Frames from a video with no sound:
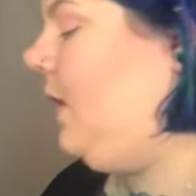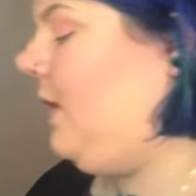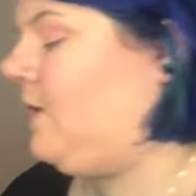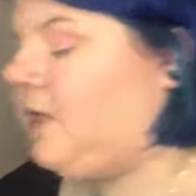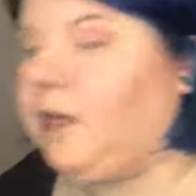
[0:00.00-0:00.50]

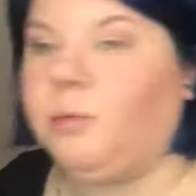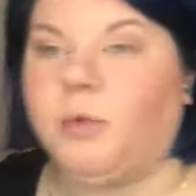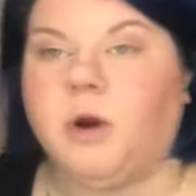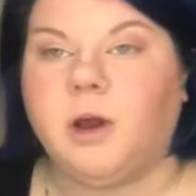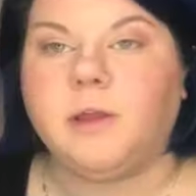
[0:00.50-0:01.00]
Antique
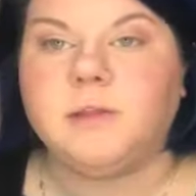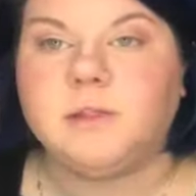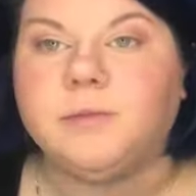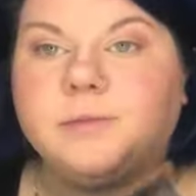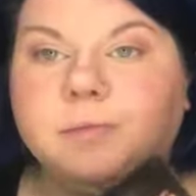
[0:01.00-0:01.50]

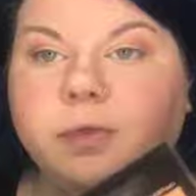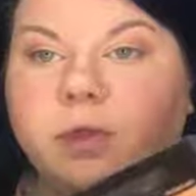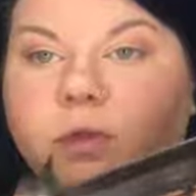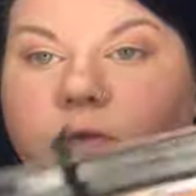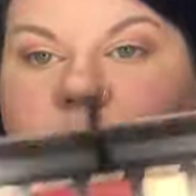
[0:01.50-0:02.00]
Bronze
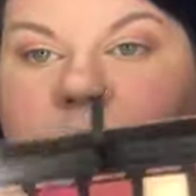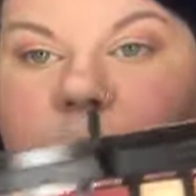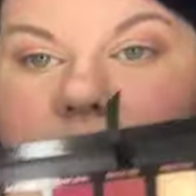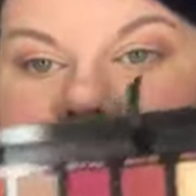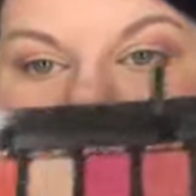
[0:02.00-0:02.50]
from the